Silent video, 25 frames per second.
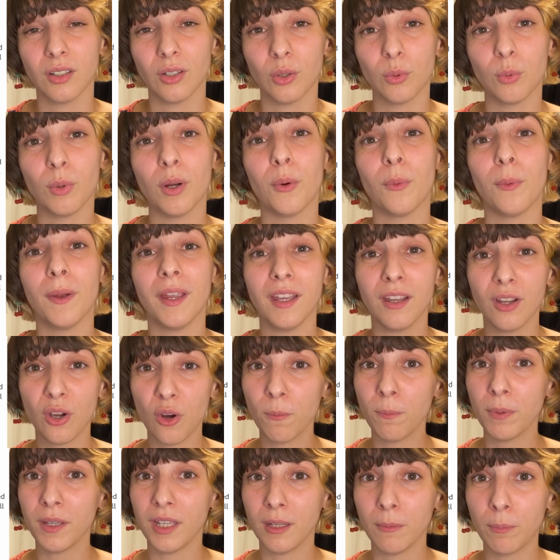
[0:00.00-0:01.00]
where Uyghur
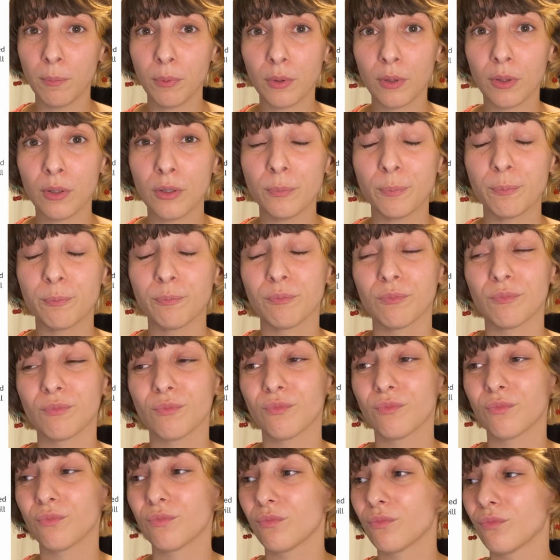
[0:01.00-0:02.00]
people
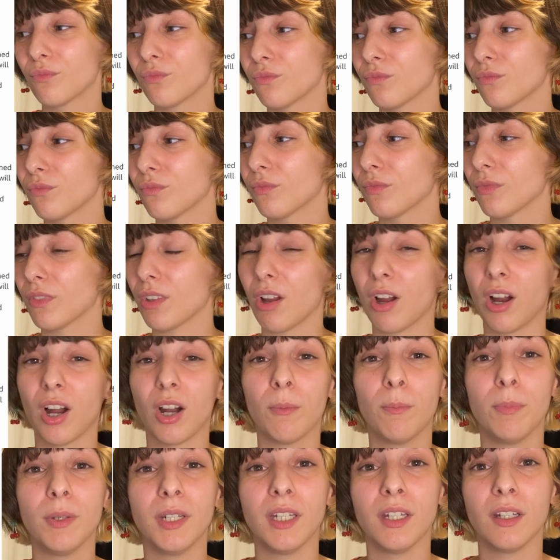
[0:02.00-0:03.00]
are
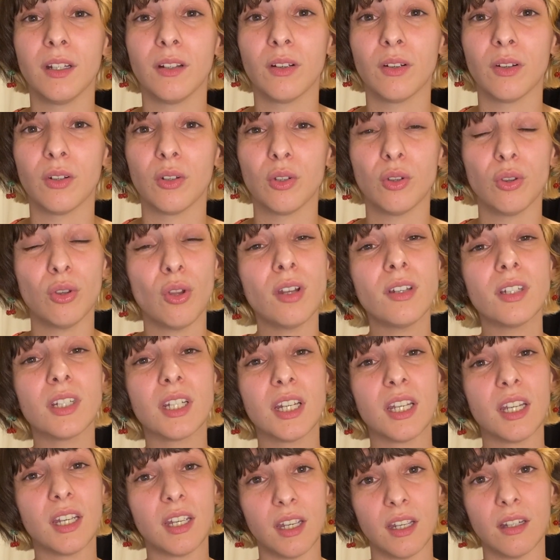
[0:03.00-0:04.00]
being not
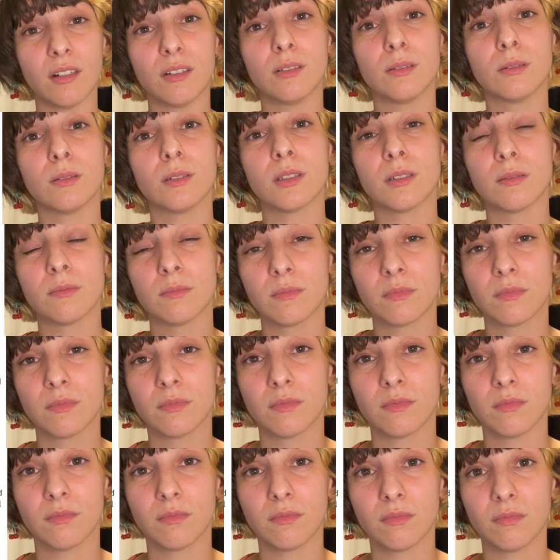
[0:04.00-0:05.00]
killed,
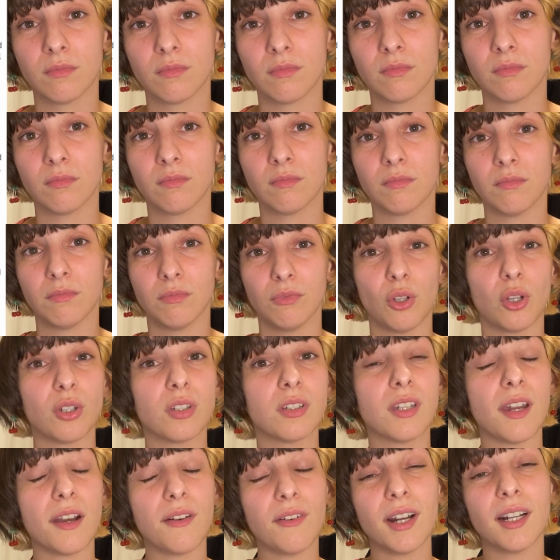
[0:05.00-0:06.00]
not
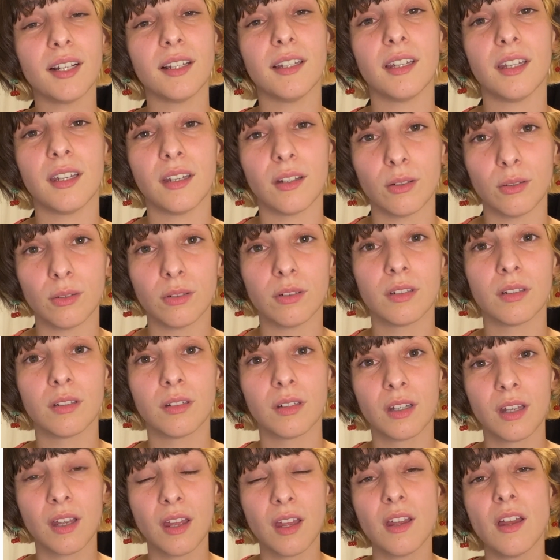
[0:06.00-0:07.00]
directly killed,
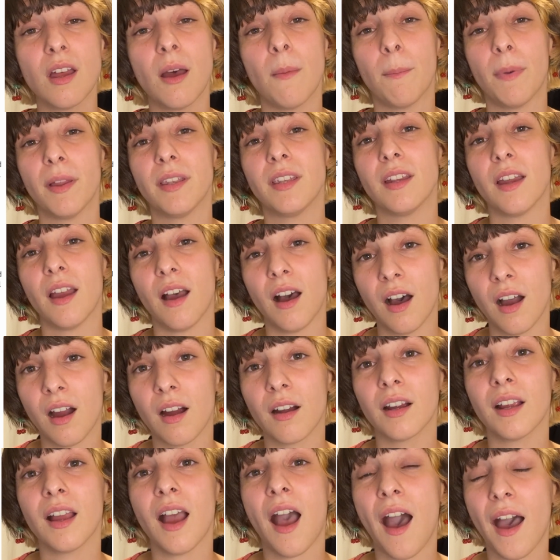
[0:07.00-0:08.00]
but there are
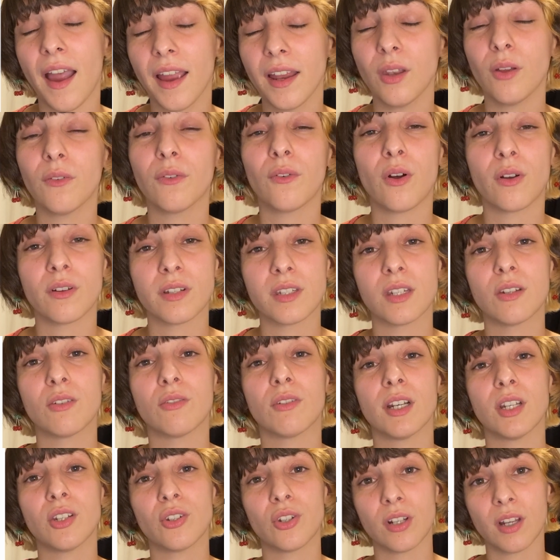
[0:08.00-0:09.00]
kind of
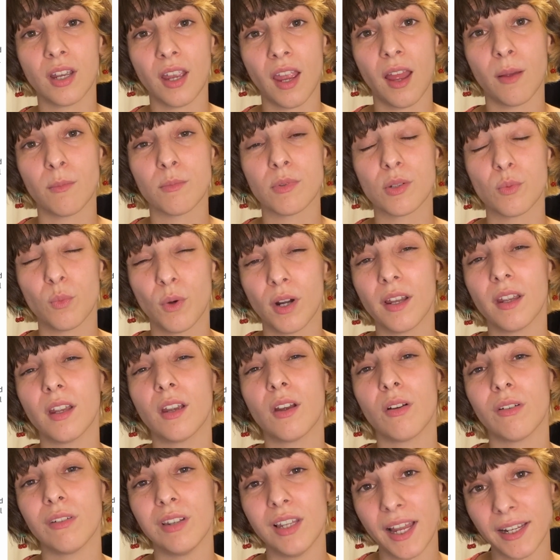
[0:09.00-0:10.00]
concentration camps where they
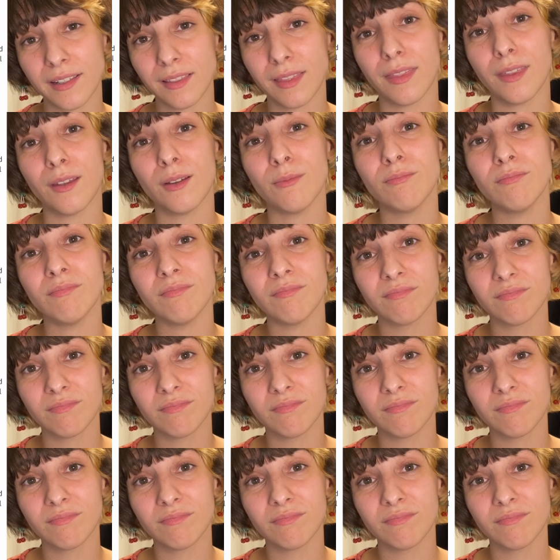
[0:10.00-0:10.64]
collect them,